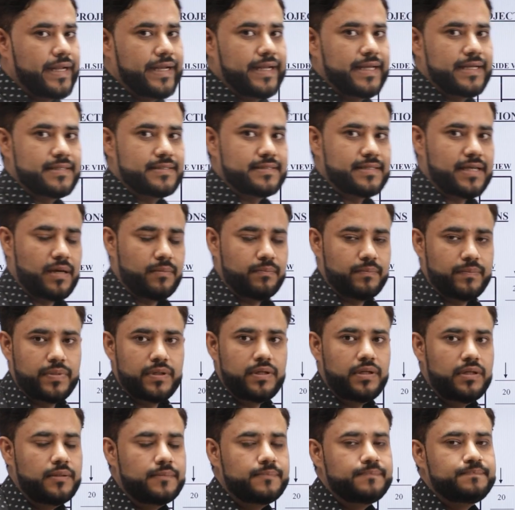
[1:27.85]
an
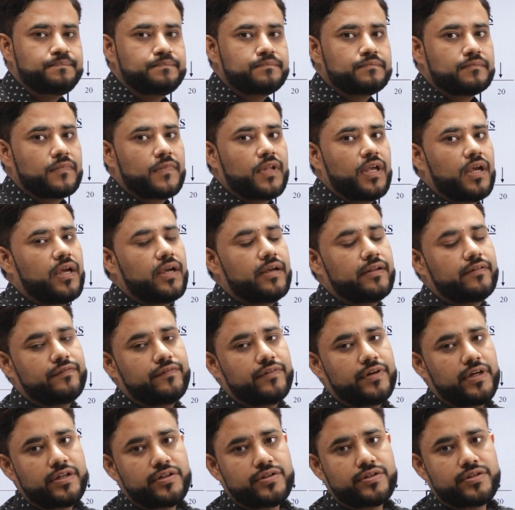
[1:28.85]
example in
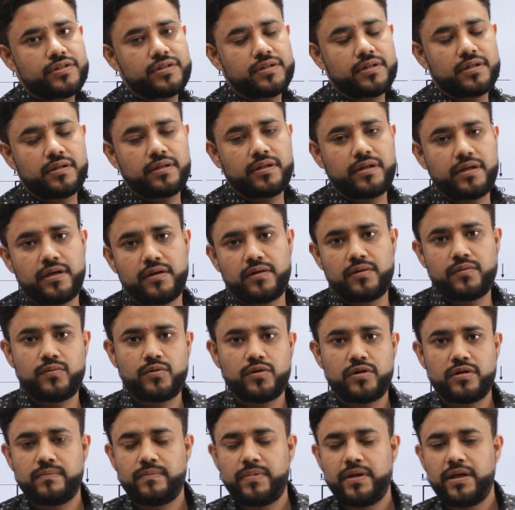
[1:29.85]
which there
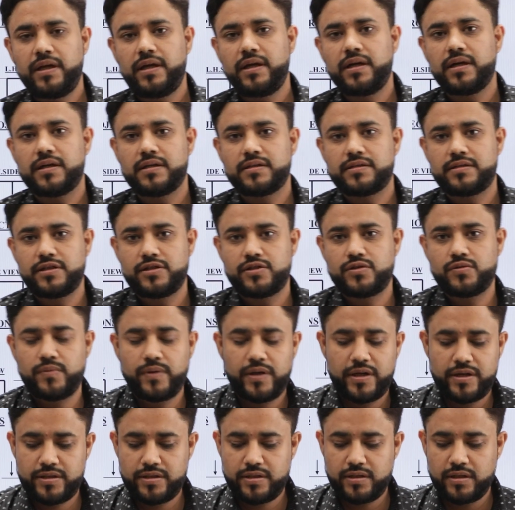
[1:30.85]
would be a
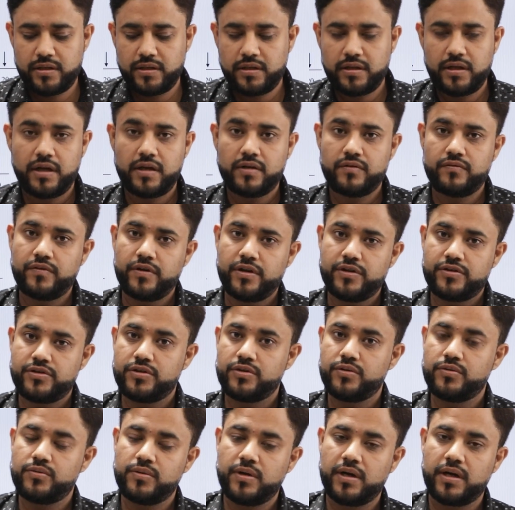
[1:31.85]
situation in which
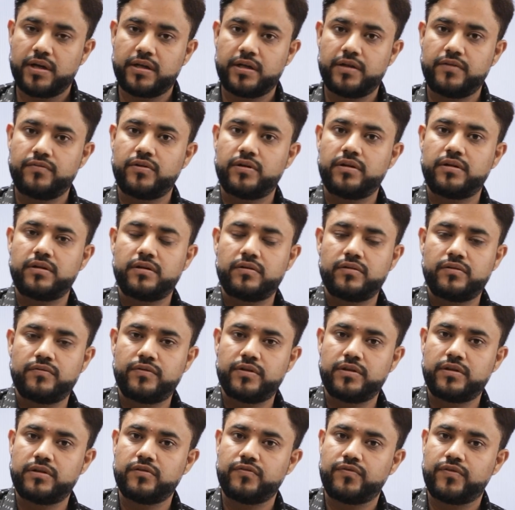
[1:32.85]
you are given
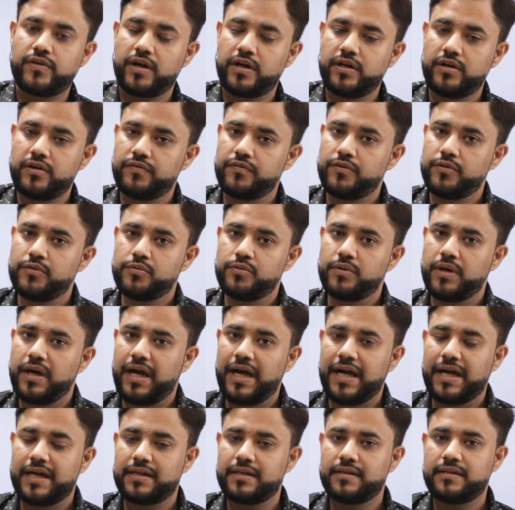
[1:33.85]
with the front view
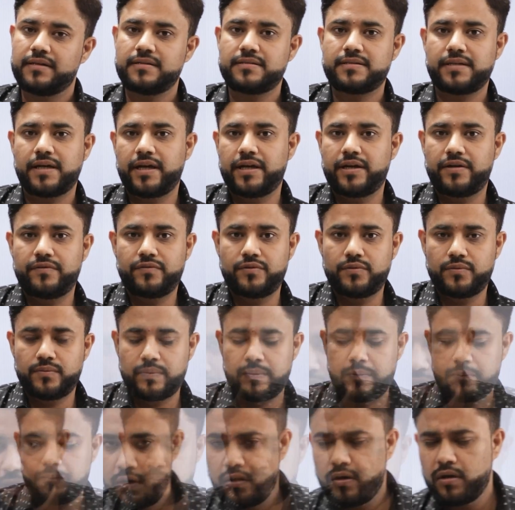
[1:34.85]
and the side view.
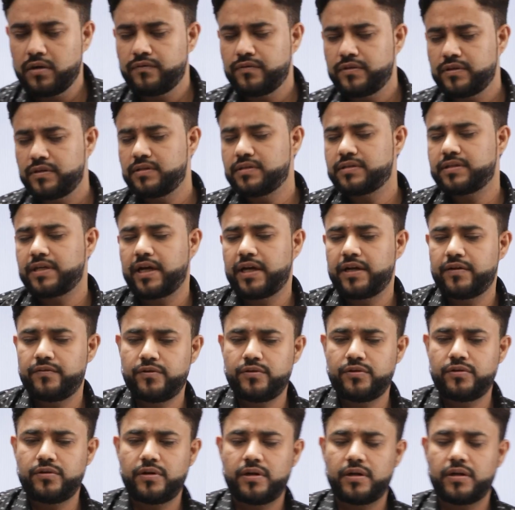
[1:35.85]
Along with the side view,
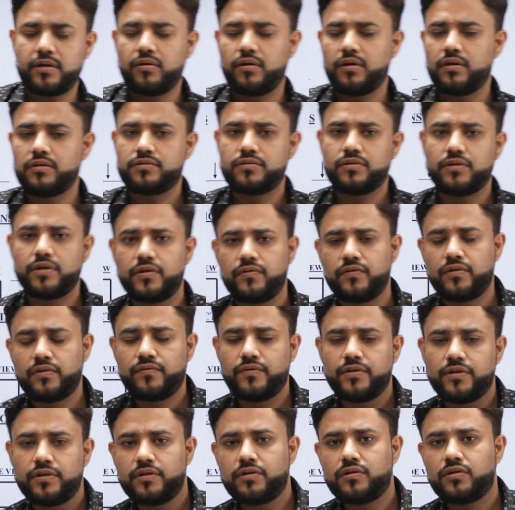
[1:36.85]
you are also given
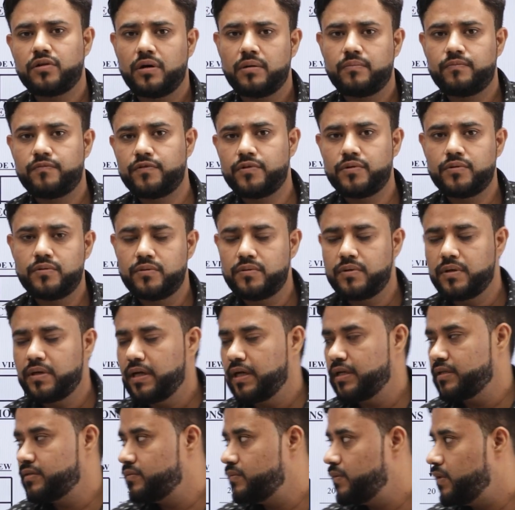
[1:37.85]
with the top view
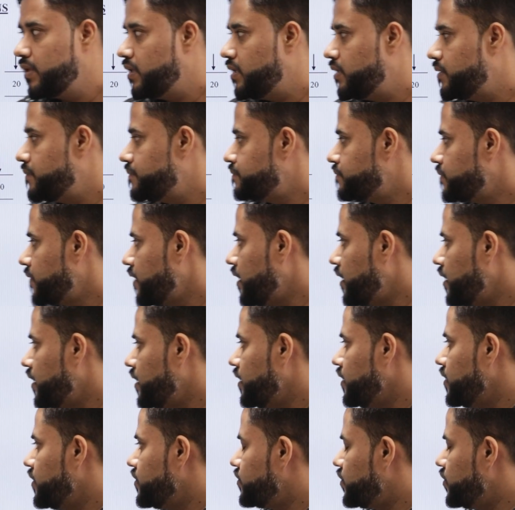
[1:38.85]
as well.
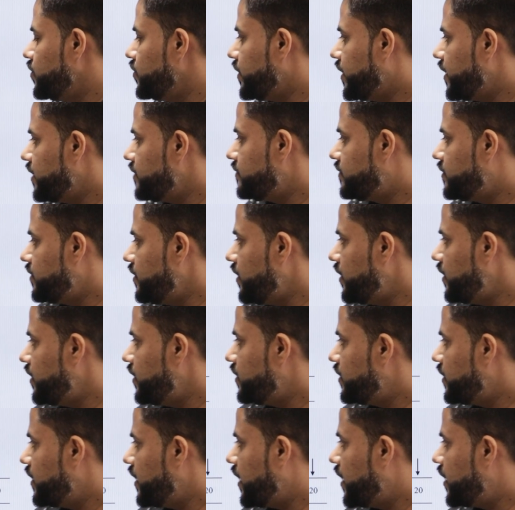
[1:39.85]
So you can
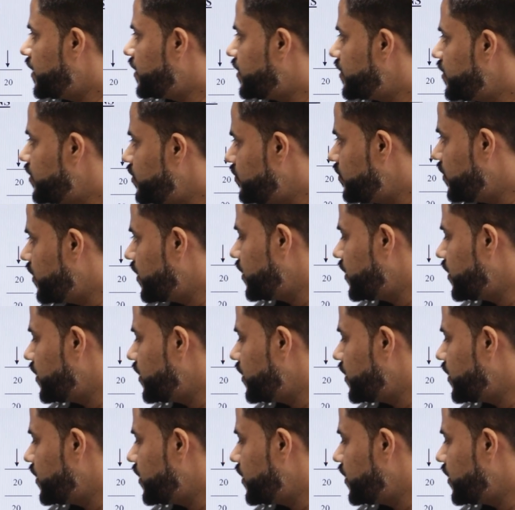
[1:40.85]
see that you